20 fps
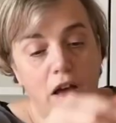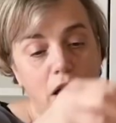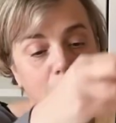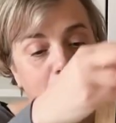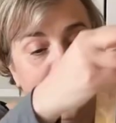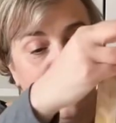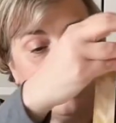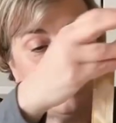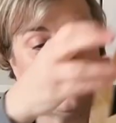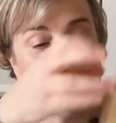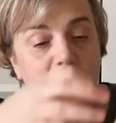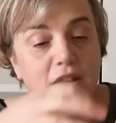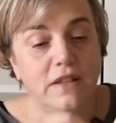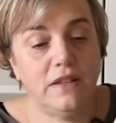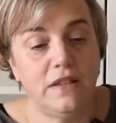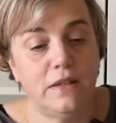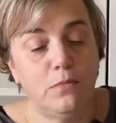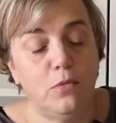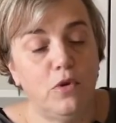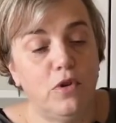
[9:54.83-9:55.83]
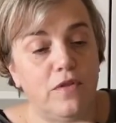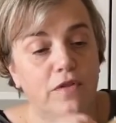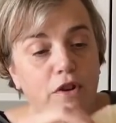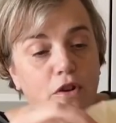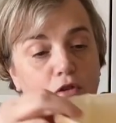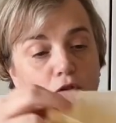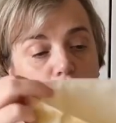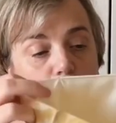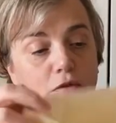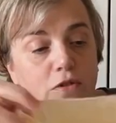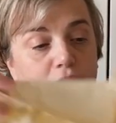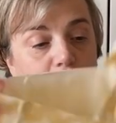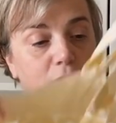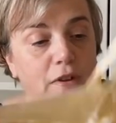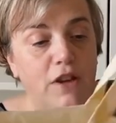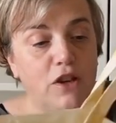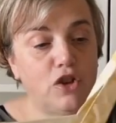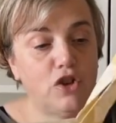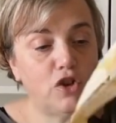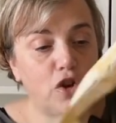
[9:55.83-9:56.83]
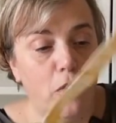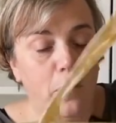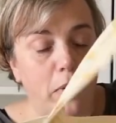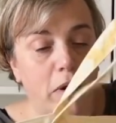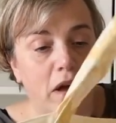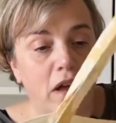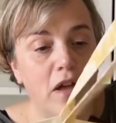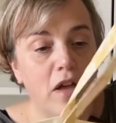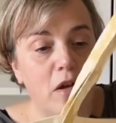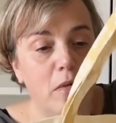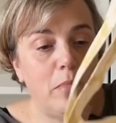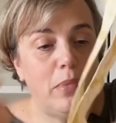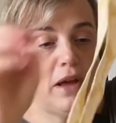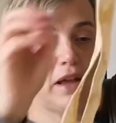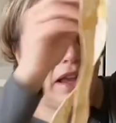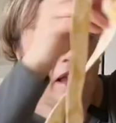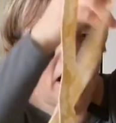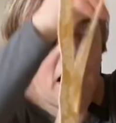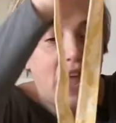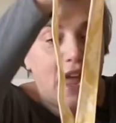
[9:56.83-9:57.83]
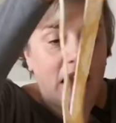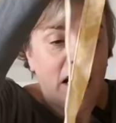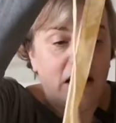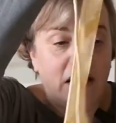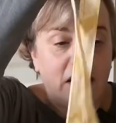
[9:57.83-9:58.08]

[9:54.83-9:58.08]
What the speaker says: This is more of a grocery shopper but again,